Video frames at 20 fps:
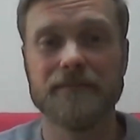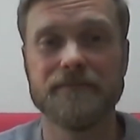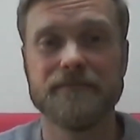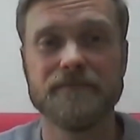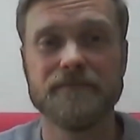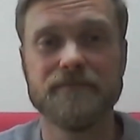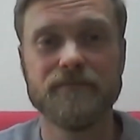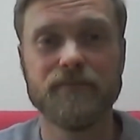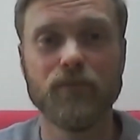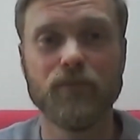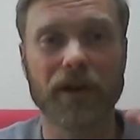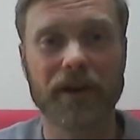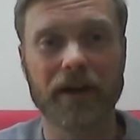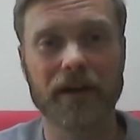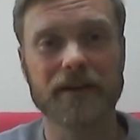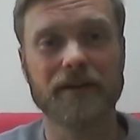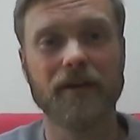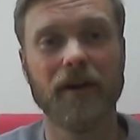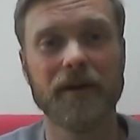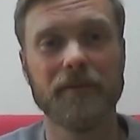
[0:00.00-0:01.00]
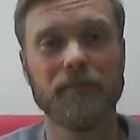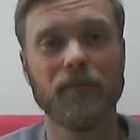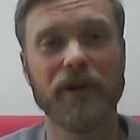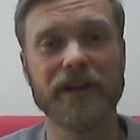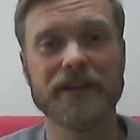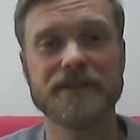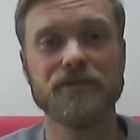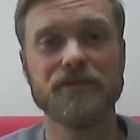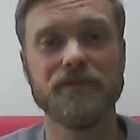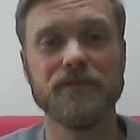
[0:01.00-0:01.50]
what I kind of
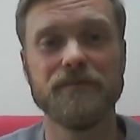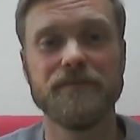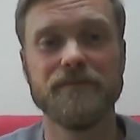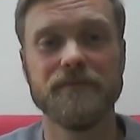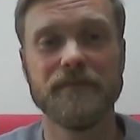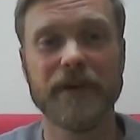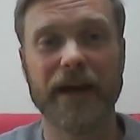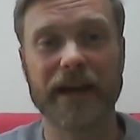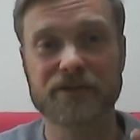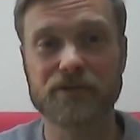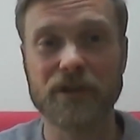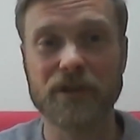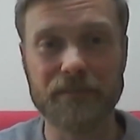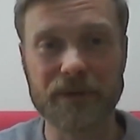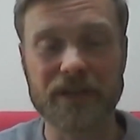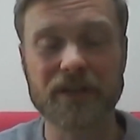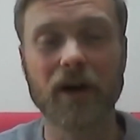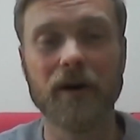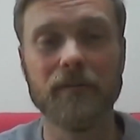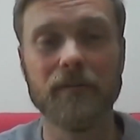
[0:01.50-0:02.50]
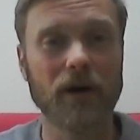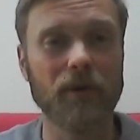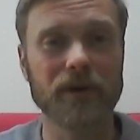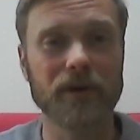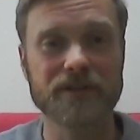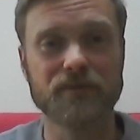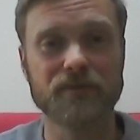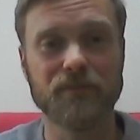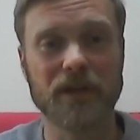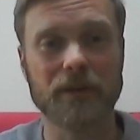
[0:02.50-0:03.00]
wanted to actually become. I
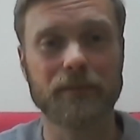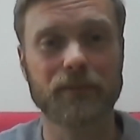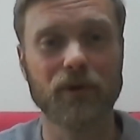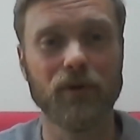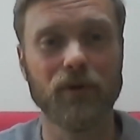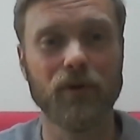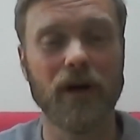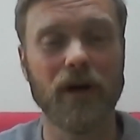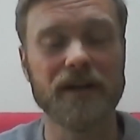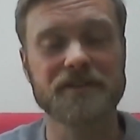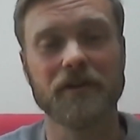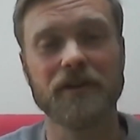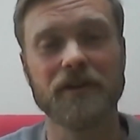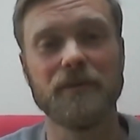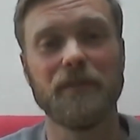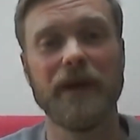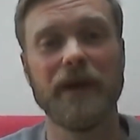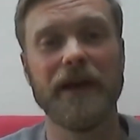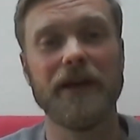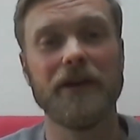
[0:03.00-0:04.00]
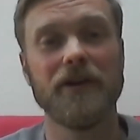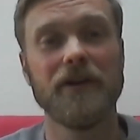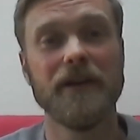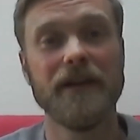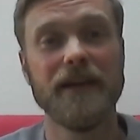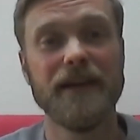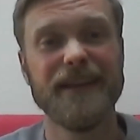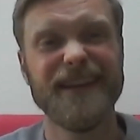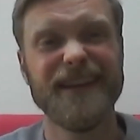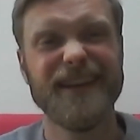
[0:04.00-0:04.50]
wanted to be a pro ice hockey player.
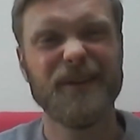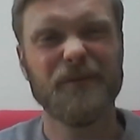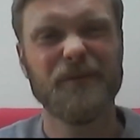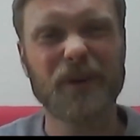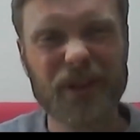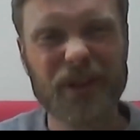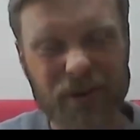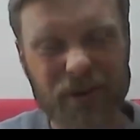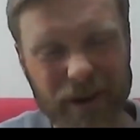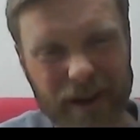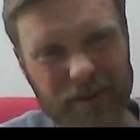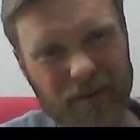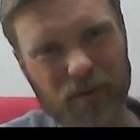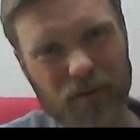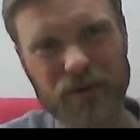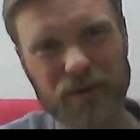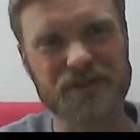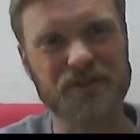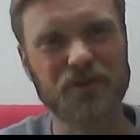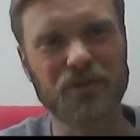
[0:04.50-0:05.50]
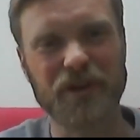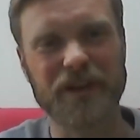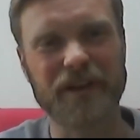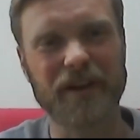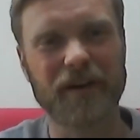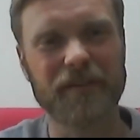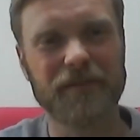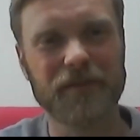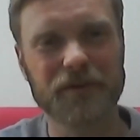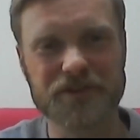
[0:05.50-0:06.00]
Whether I ever was good
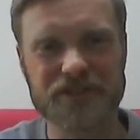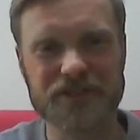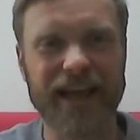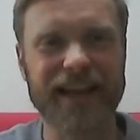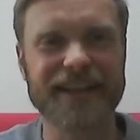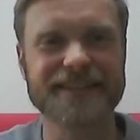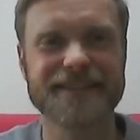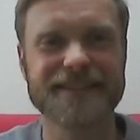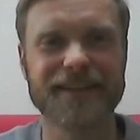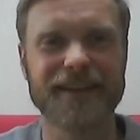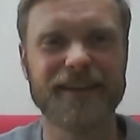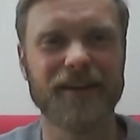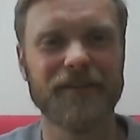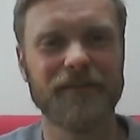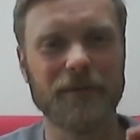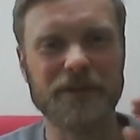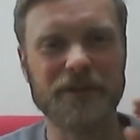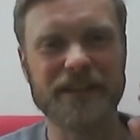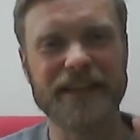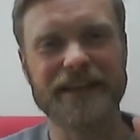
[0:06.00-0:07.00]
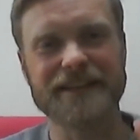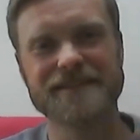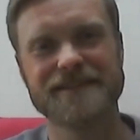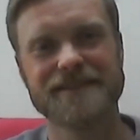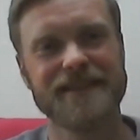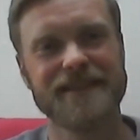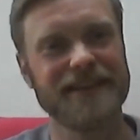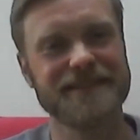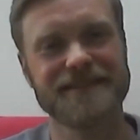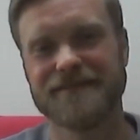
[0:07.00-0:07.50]
enough or talented enough, I mean, that's
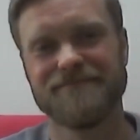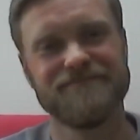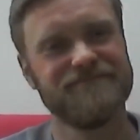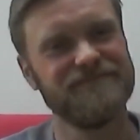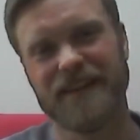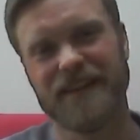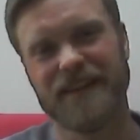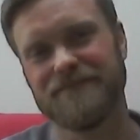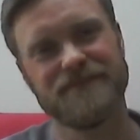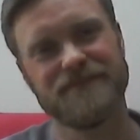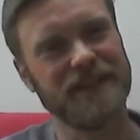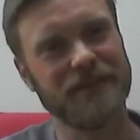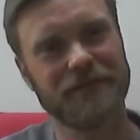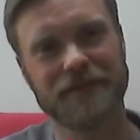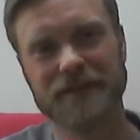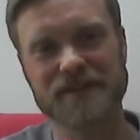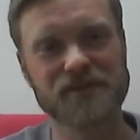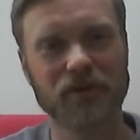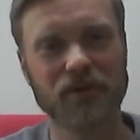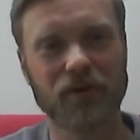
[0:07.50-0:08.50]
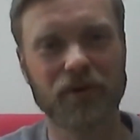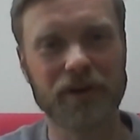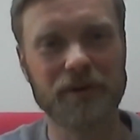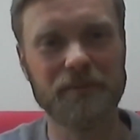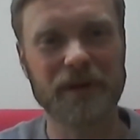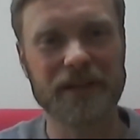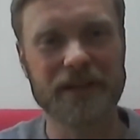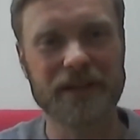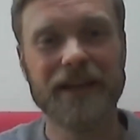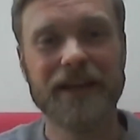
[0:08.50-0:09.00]
a different story.
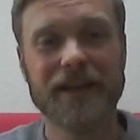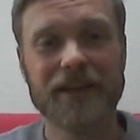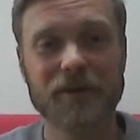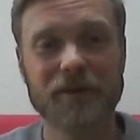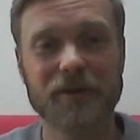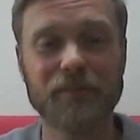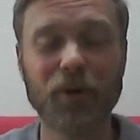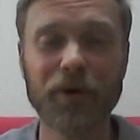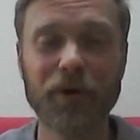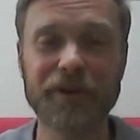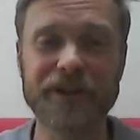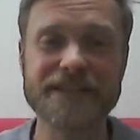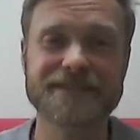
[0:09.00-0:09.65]
But the point is,